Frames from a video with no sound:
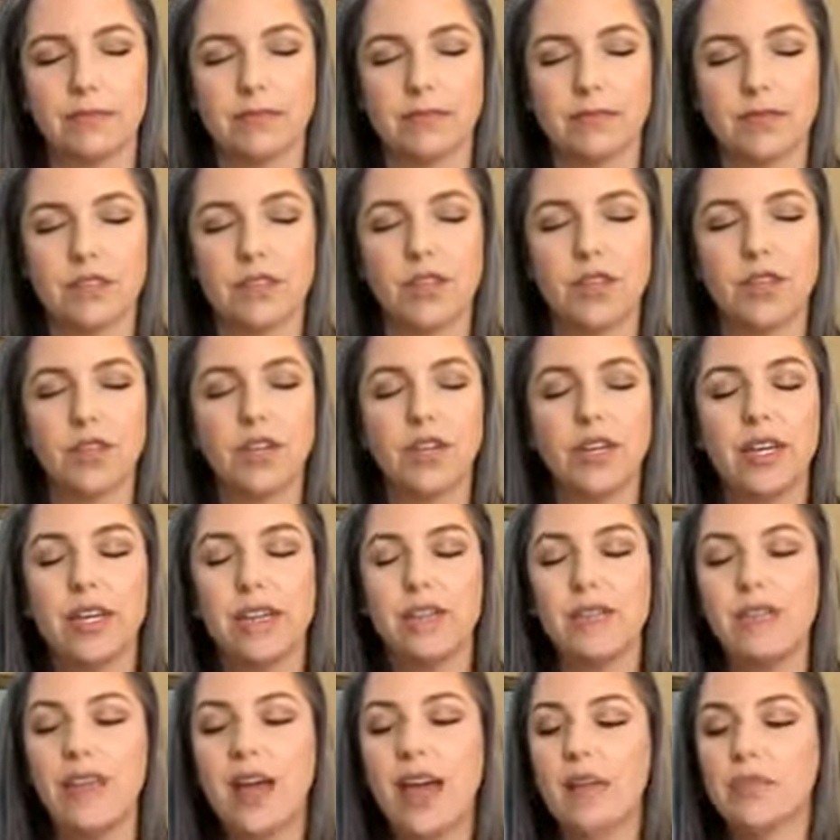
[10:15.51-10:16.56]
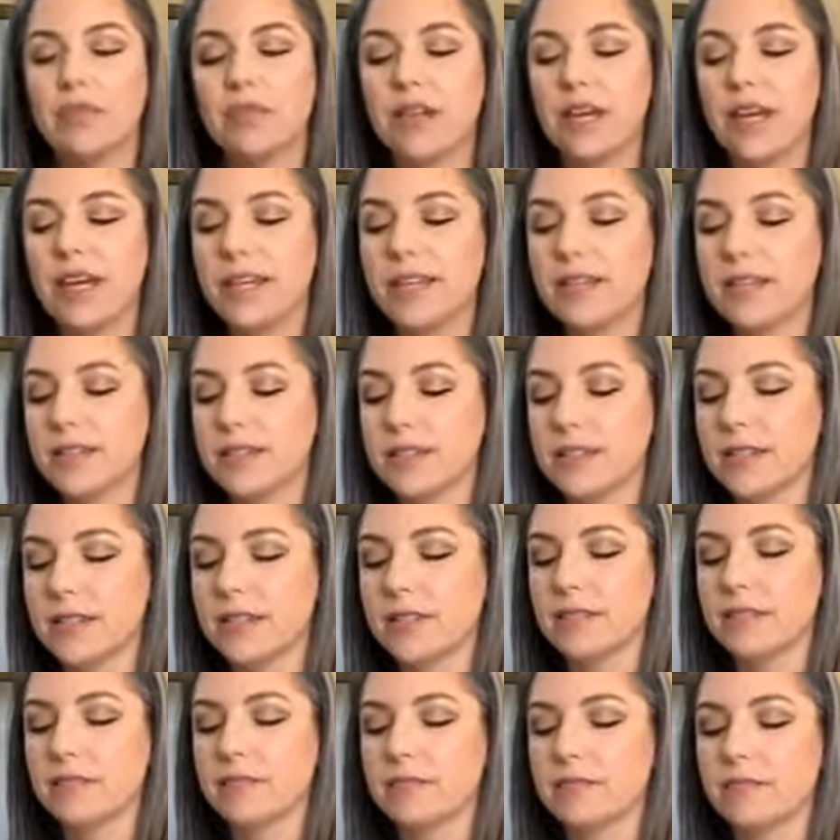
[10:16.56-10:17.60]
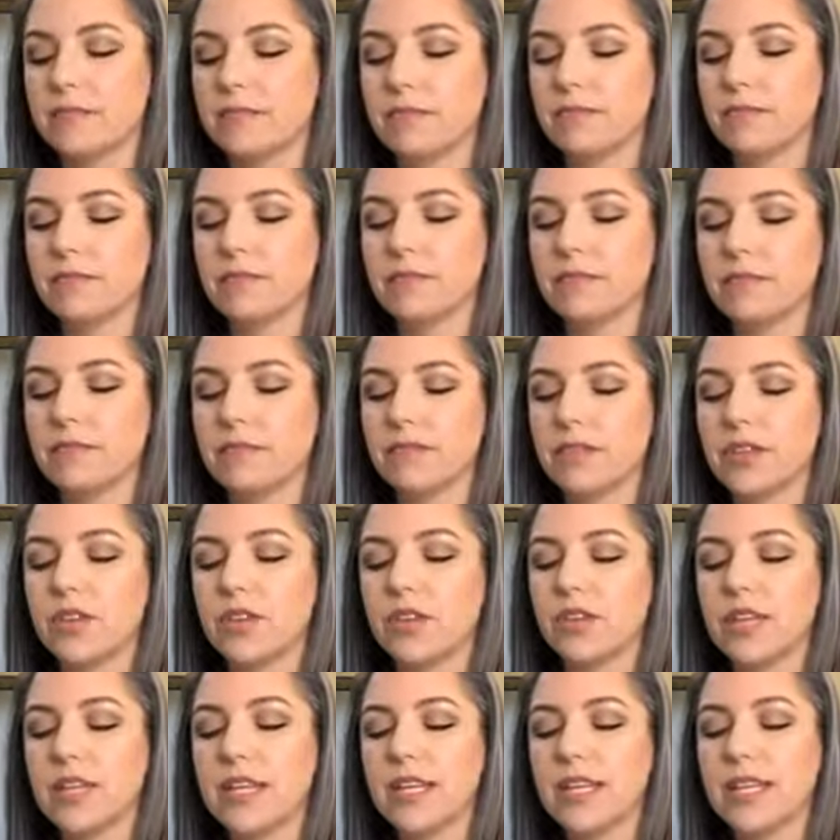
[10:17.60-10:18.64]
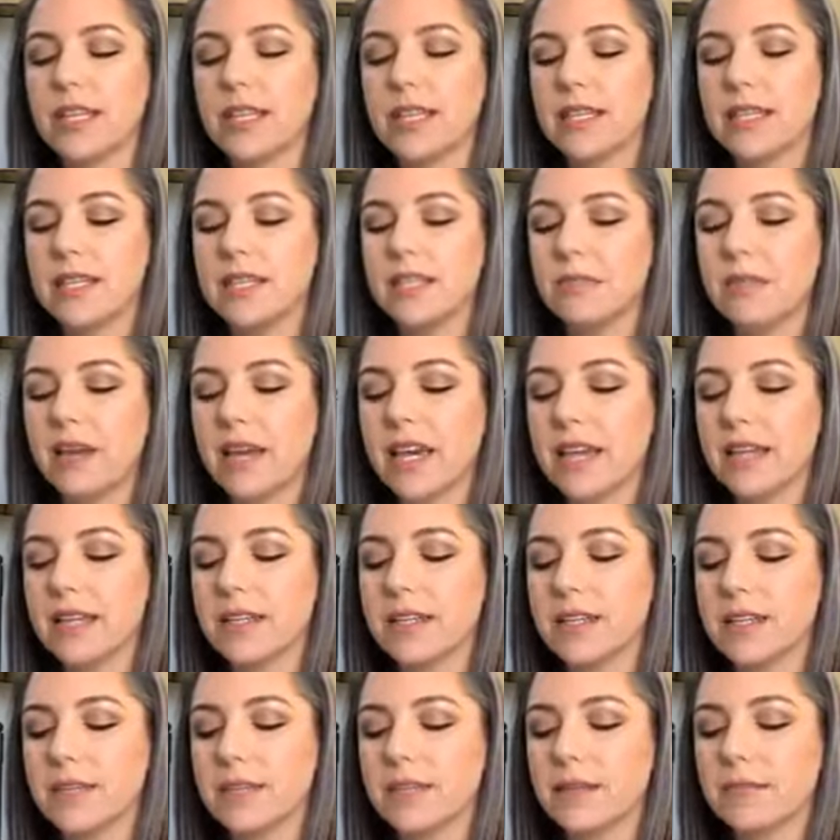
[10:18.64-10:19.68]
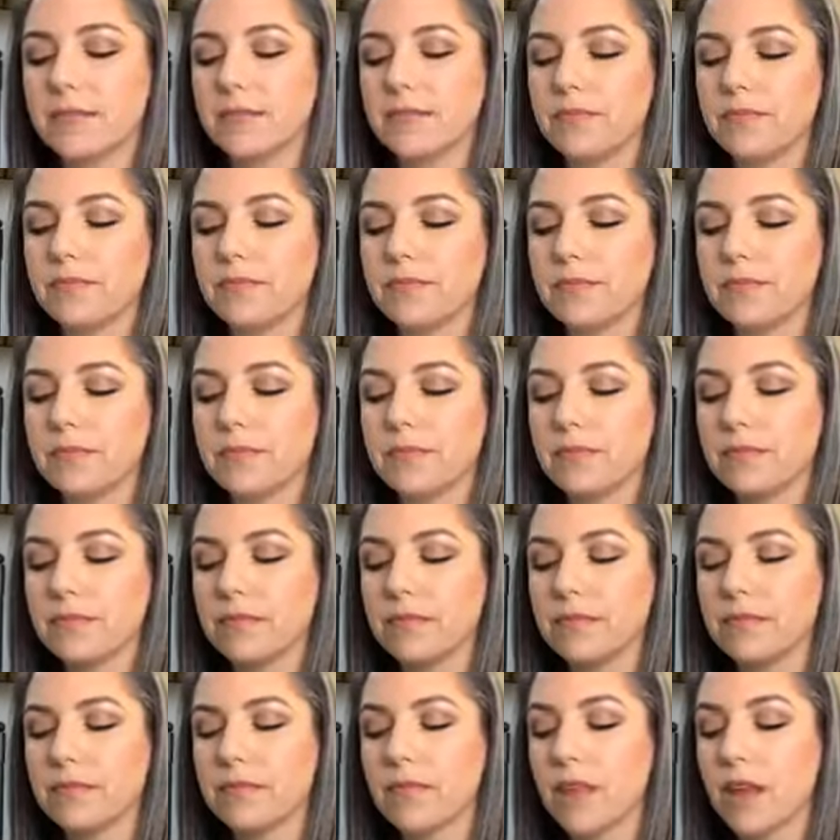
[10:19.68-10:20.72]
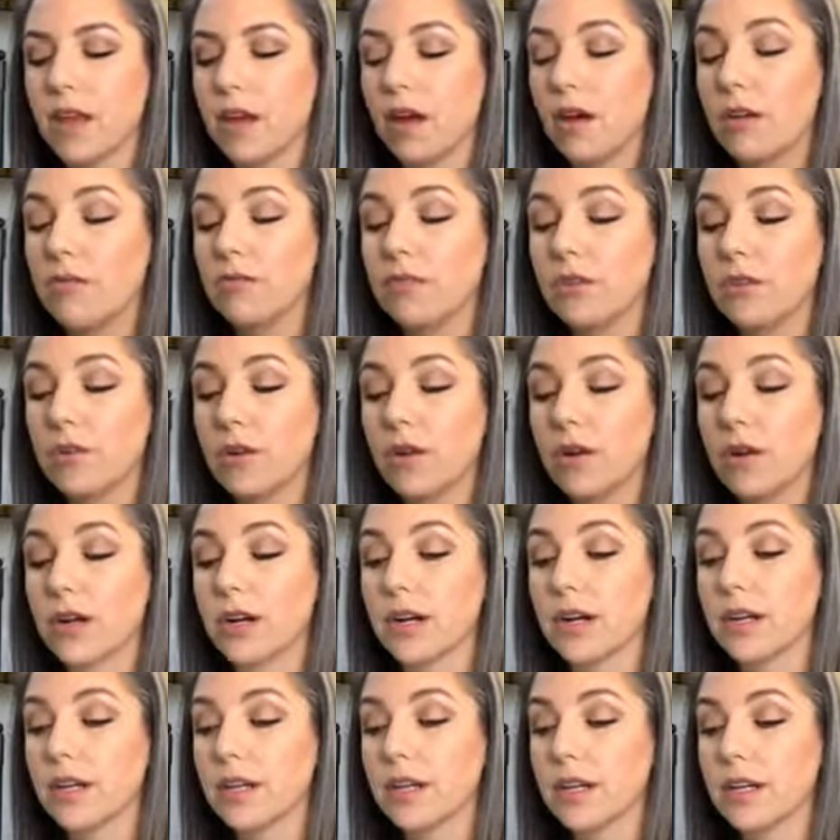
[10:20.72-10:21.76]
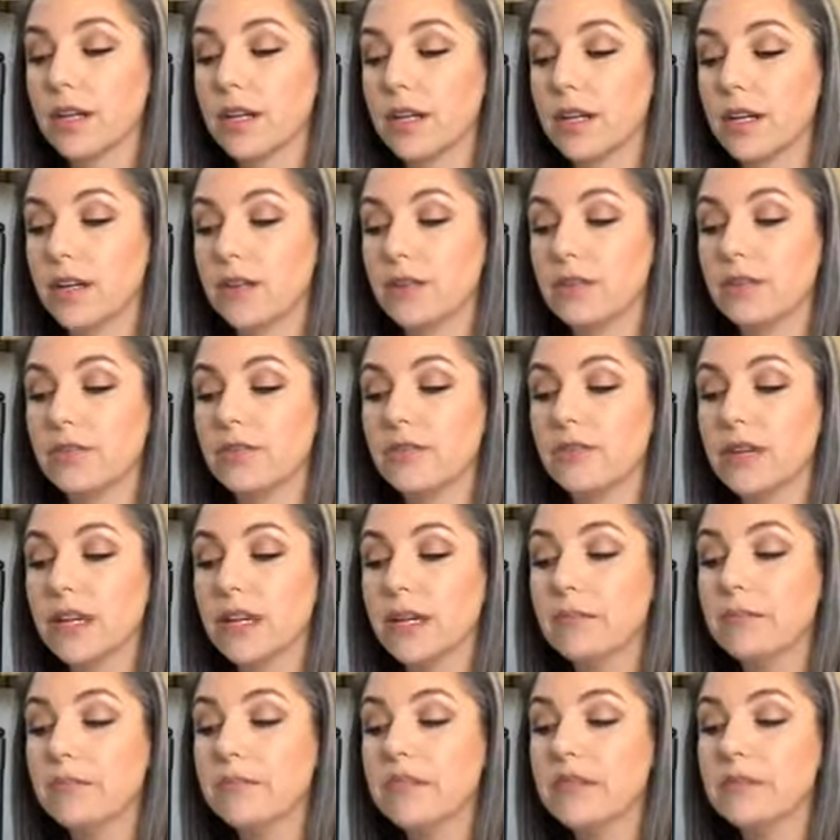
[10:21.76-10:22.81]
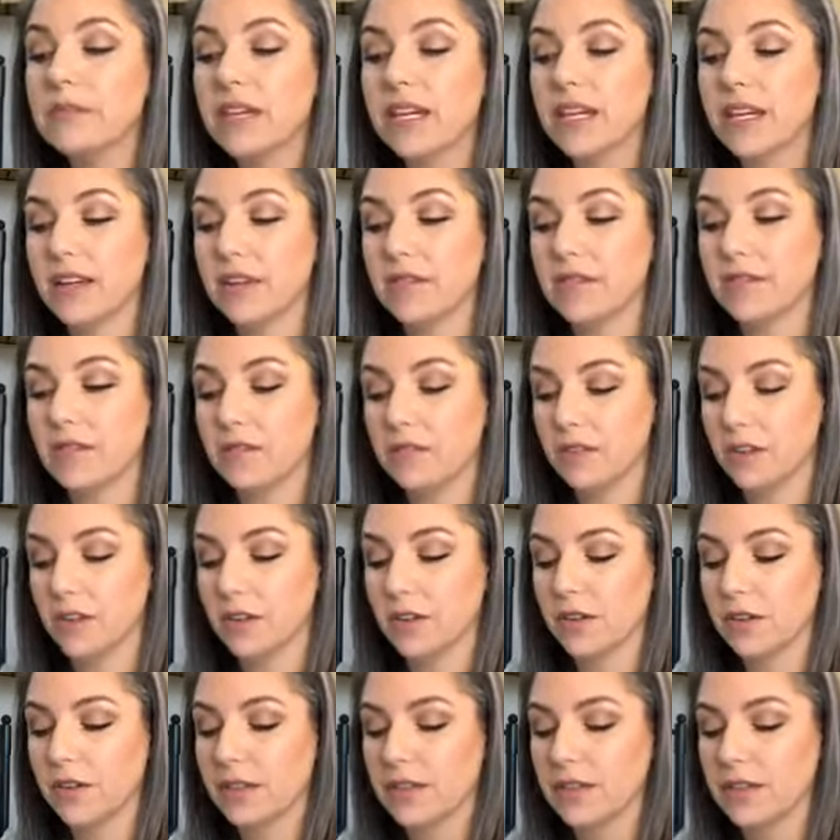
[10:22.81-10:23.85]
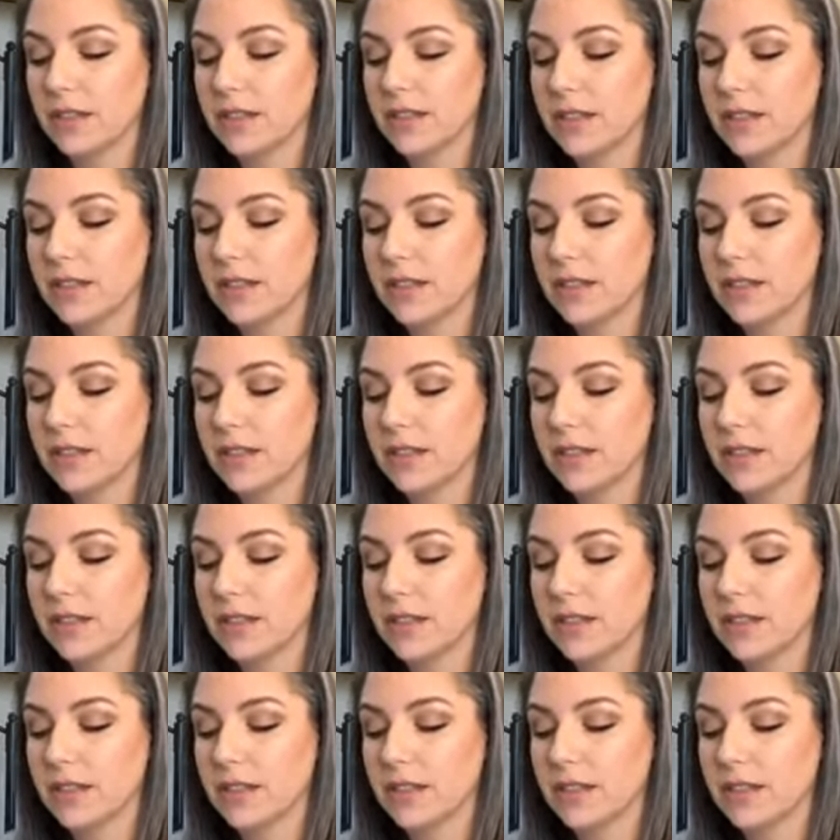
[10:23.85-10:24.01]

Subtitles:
So you're in that place, you're in the space of your dreams being fulfilled.